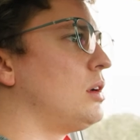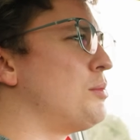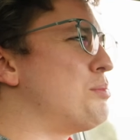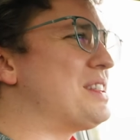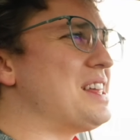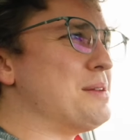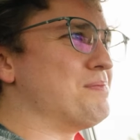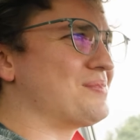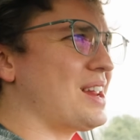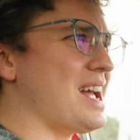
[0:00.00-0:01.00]
But
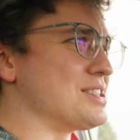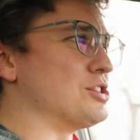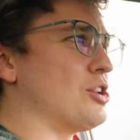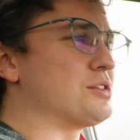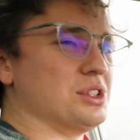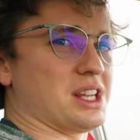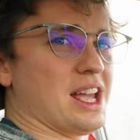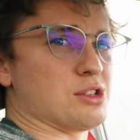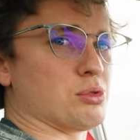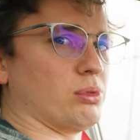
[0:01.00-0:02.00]
then, as is often the
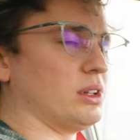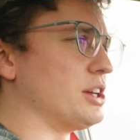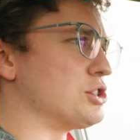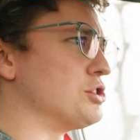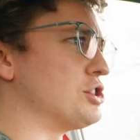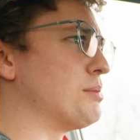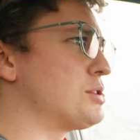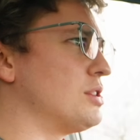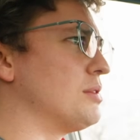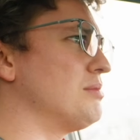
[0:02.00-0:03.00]
case with
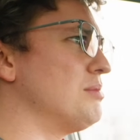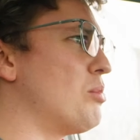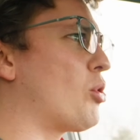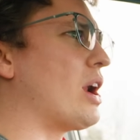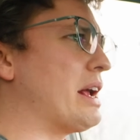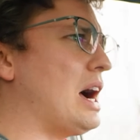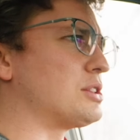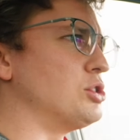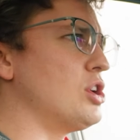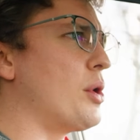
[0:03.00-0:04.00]
relationships, the more I got
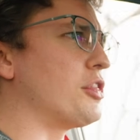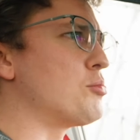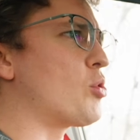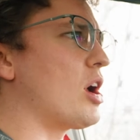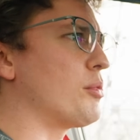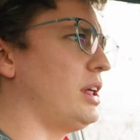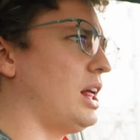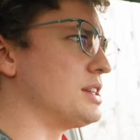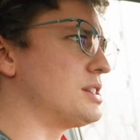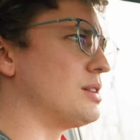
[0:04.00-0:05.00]
to know it, the more I
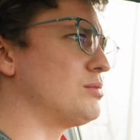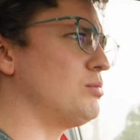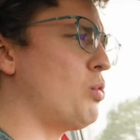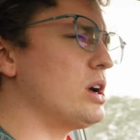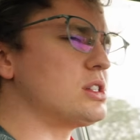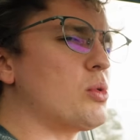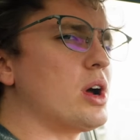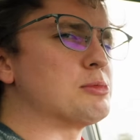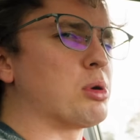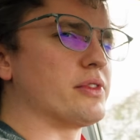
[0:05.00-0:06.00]
realized it wasn't
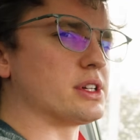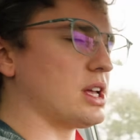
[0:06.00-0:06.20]
quite as perfect as